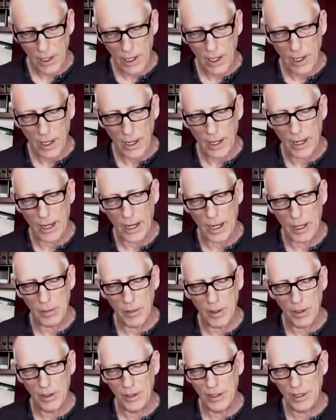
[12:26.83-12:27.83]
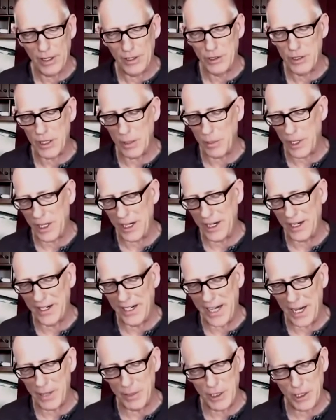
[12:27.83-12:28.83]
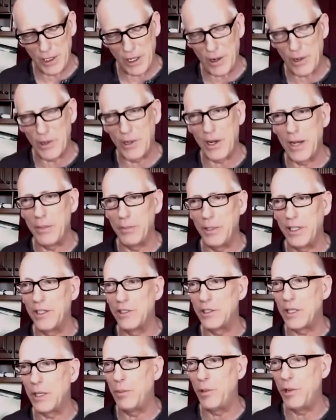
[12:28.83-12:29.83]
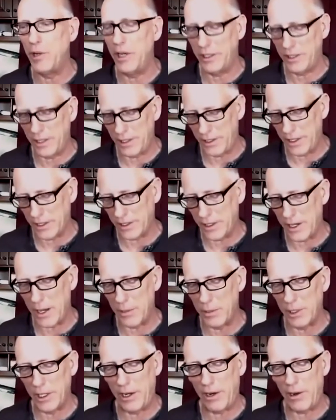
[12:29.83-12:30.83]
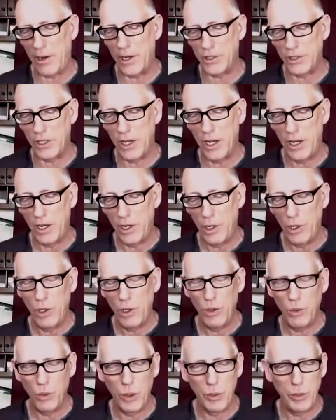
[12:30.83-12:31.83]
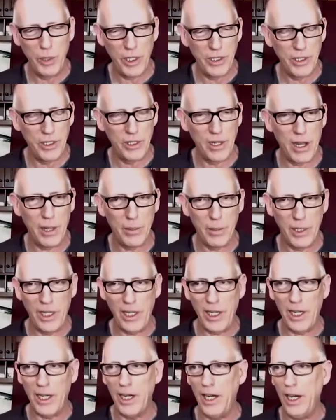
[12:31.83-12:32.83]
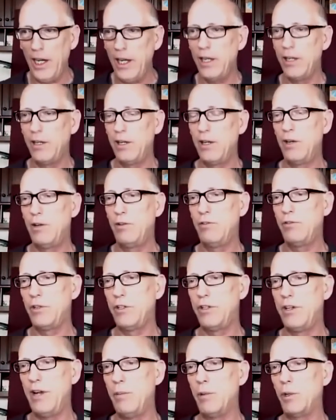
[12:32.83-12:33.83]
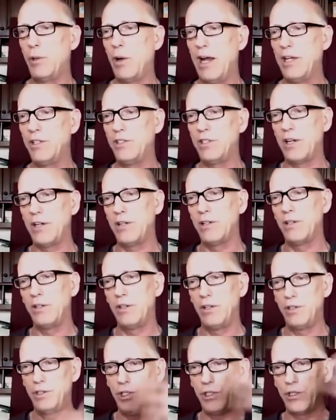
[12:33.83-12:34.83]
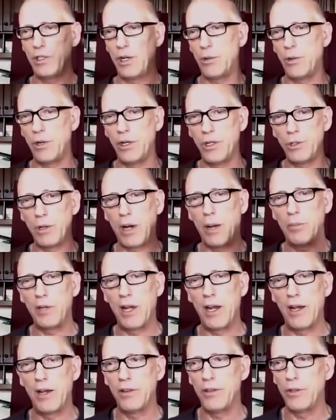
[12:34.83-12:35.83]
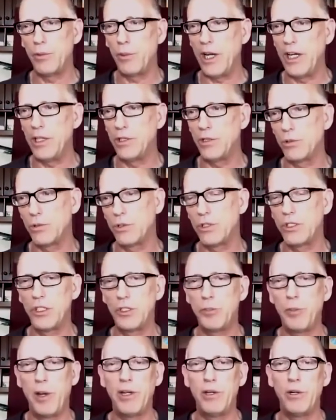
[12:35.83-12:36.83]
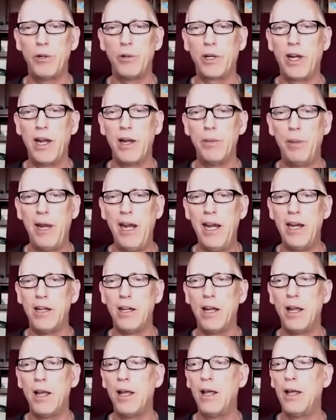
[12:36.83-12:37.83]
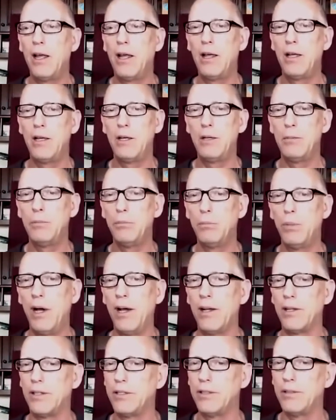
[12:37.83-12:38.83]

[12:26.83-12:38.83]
And somebody gave me a hard time because I predicted that Kamala Harris would be the nominee for the Democrats, and she's already dropped out of the race or suspended her campaign. But